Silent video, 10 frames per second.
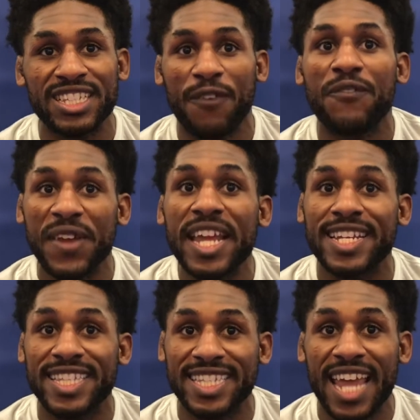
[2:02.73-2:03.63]

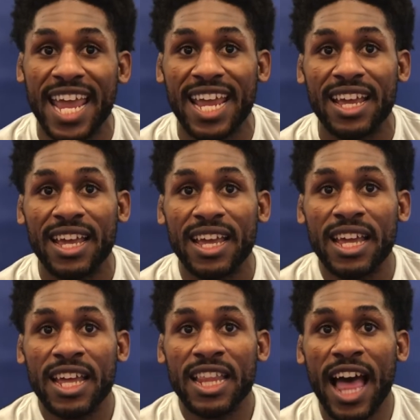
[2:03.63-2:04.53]
defeated state
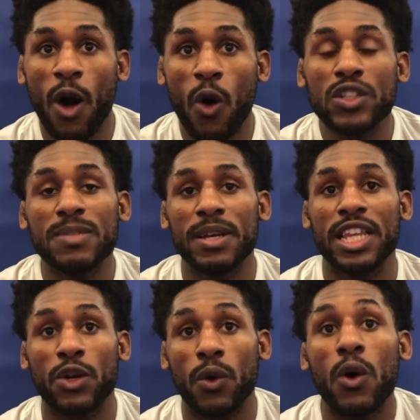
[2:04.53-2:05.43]
that
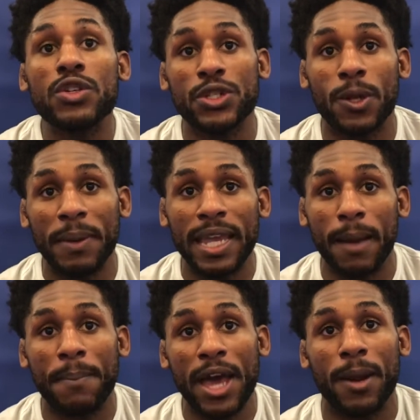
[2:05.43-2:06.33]
ultimately grows you to be
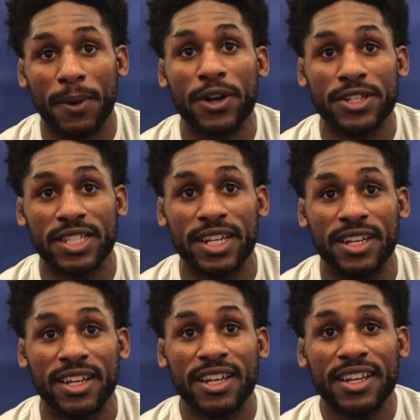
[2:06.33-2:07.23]
a better person
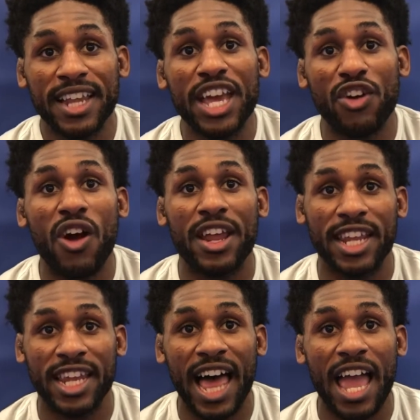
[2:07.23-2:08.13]
later on
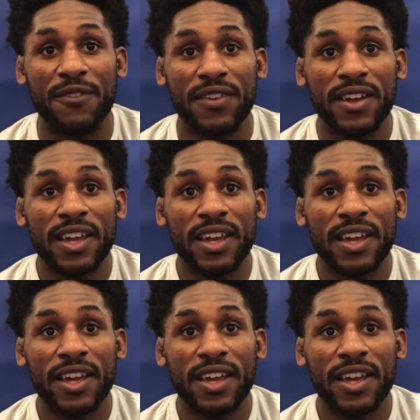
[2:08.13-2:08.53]
in life.